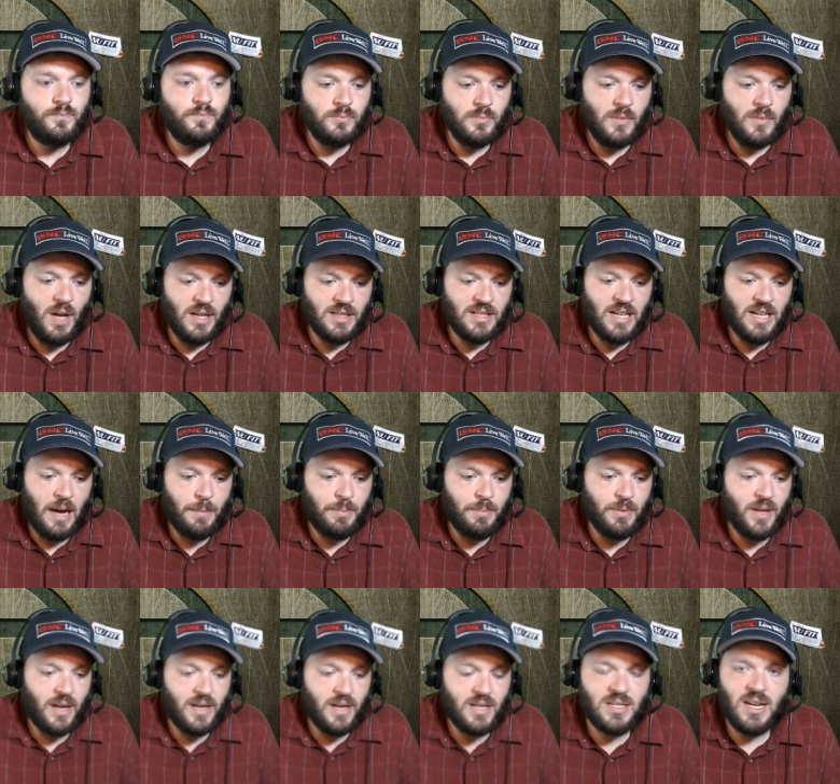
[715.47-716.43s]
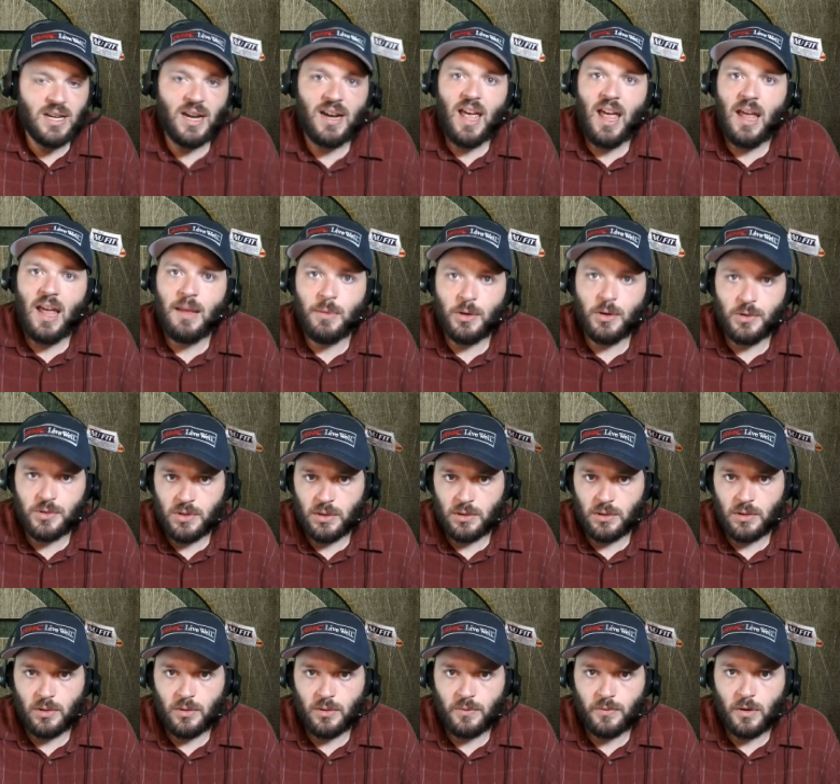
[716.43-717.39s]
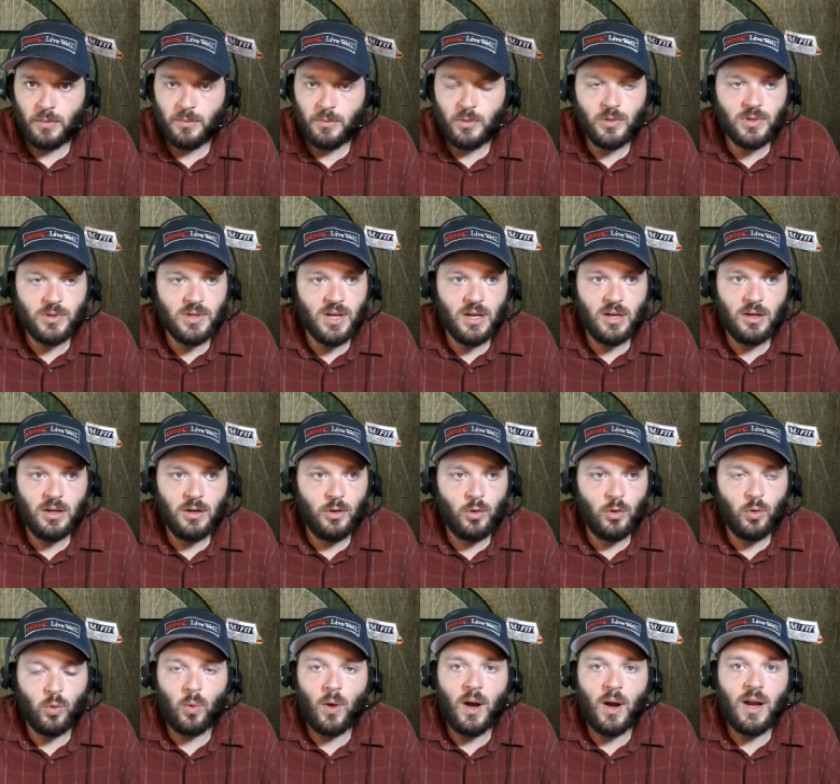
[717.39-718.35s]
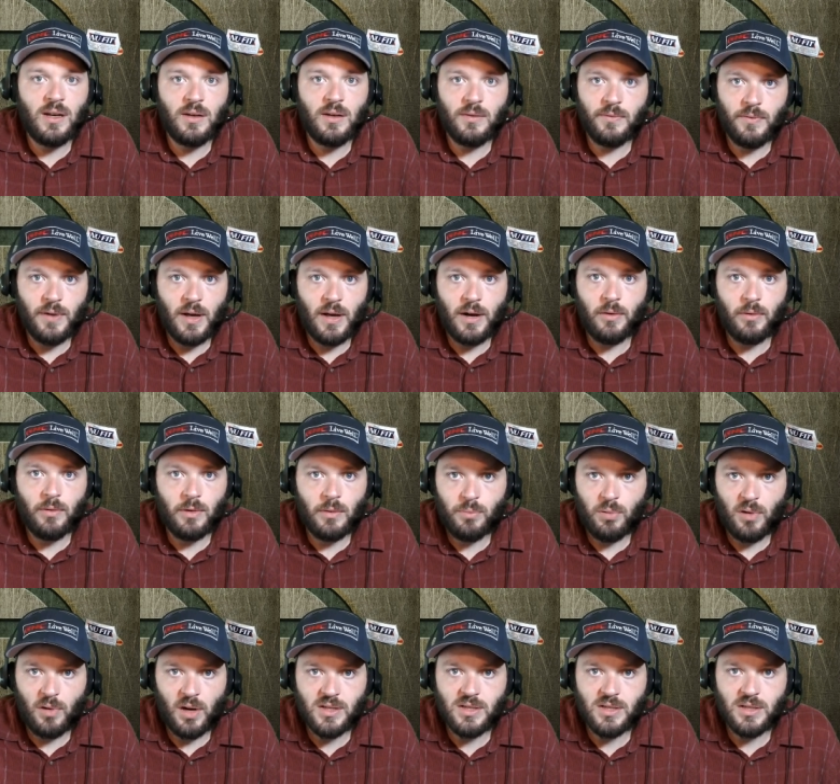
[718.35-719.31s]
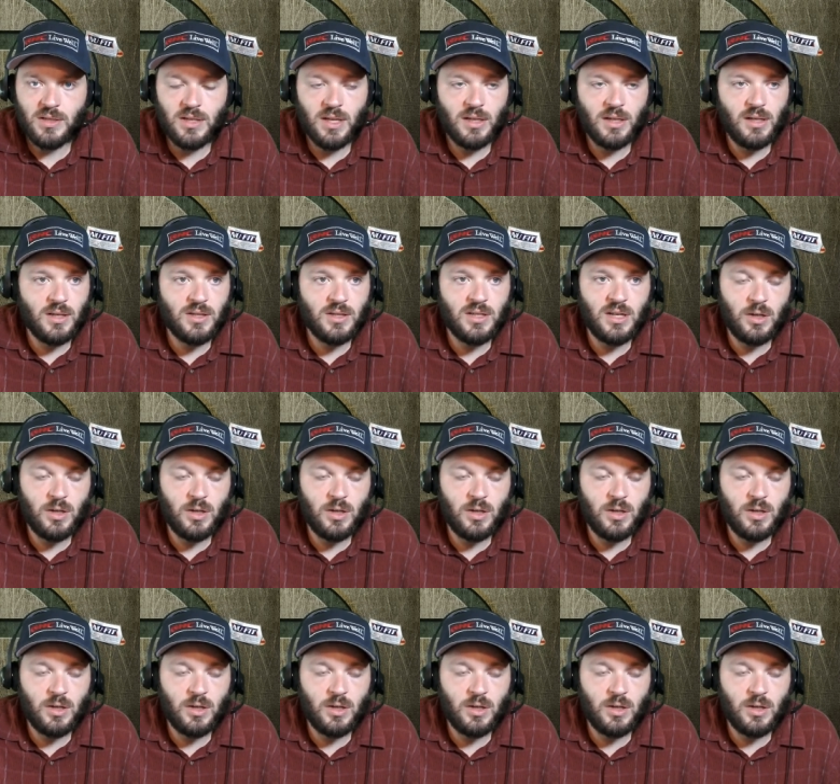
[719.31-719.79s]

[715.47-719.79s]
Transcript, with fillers: on top of that, he's got Amos to learn from, who's a great veteran presence that does a